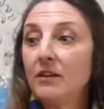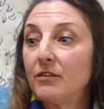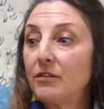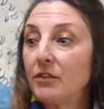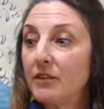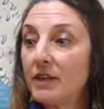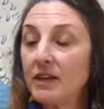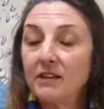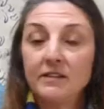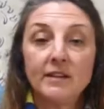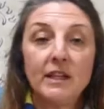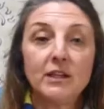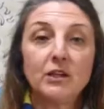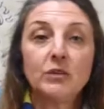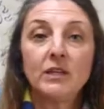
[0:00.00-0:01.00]
of the things
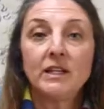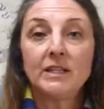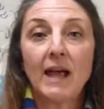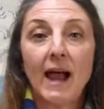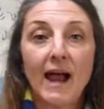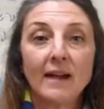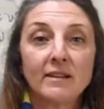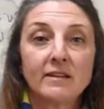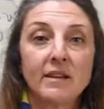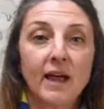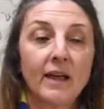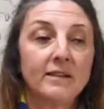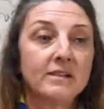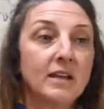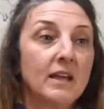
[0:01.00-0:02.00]
that you need to
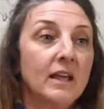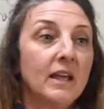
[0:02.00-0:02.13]
access